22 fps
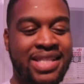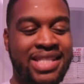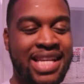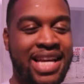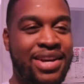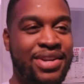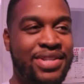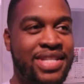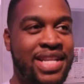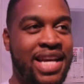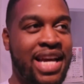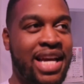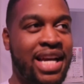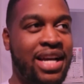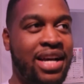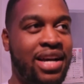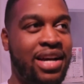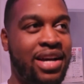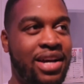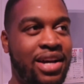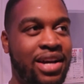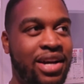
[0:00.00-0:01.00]
It sounds like
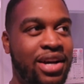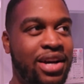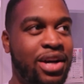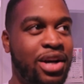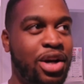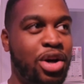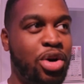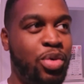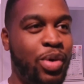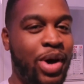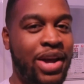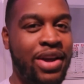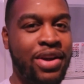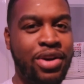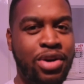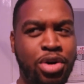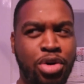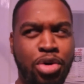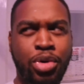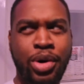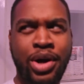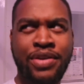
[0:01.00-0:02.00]

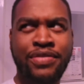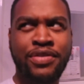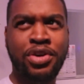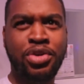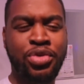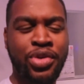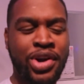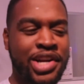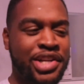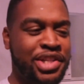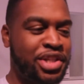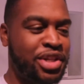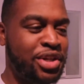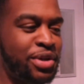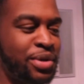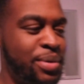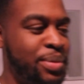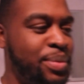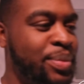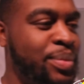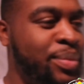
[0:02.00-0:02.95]
Huevo Rancho.